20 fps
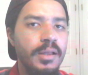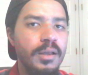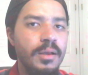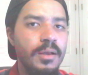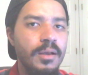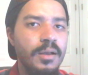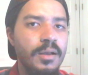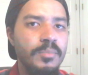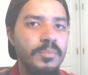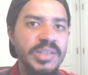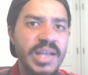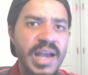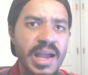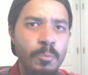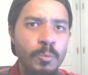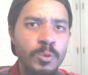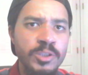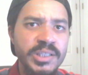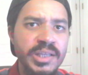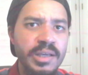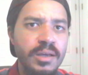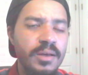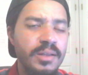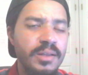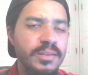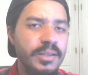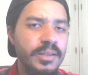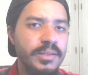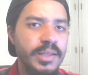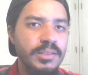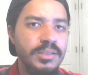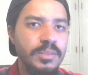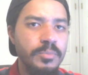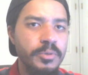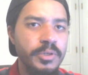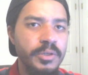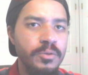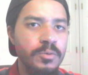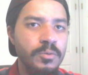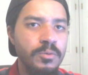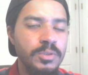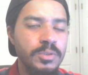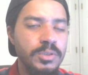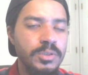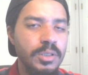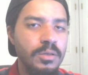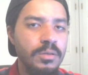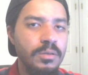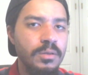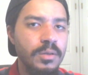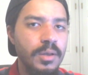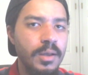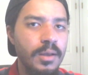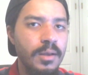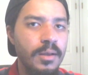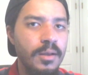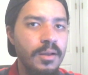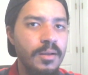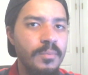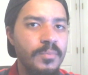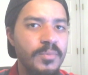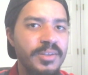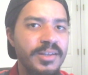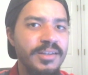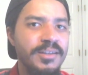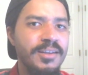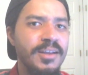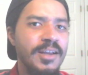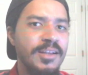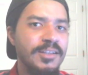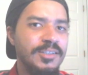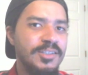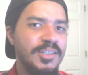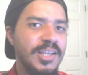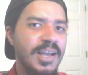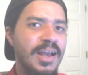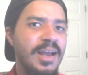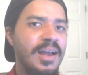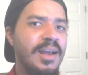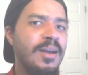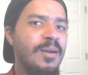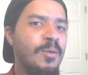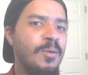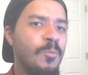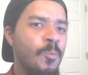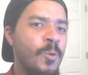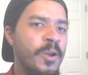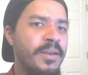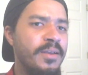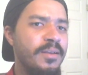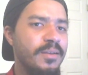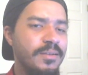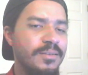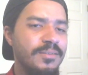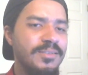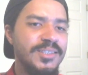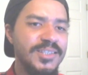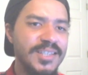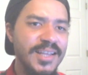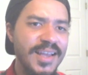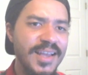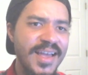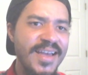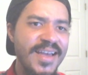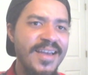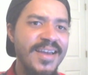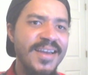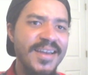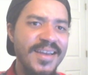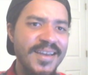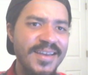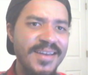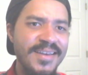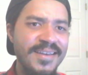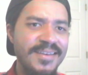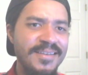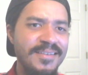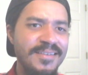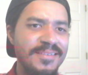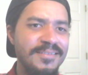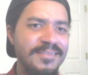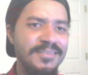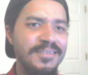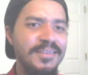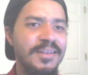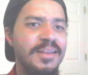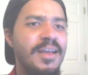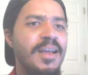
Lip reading: Time Will Tell. I think that's a pretty cool song. Like, Time Will Tell.